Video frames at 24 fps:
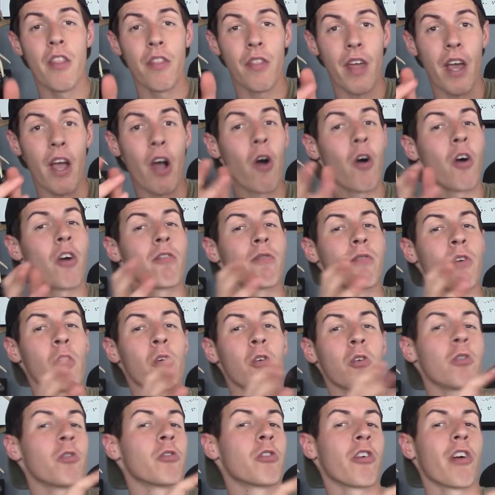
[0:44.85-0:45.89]
They are
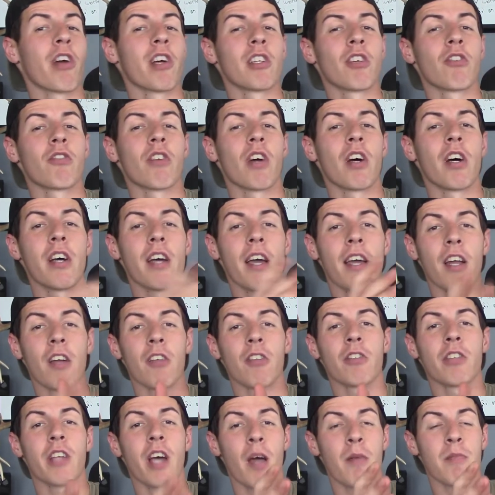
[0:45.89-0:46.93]
vocal during the rut and
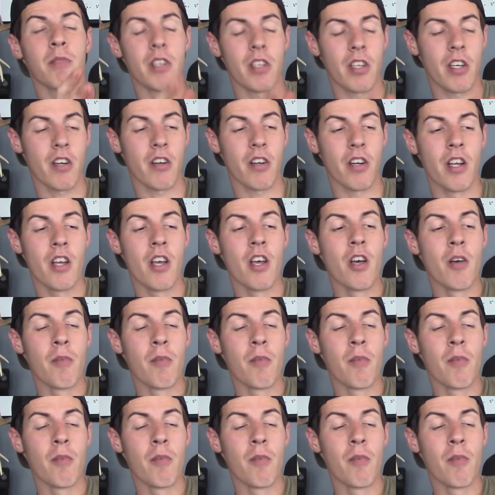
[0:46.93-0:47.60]
other times of the year.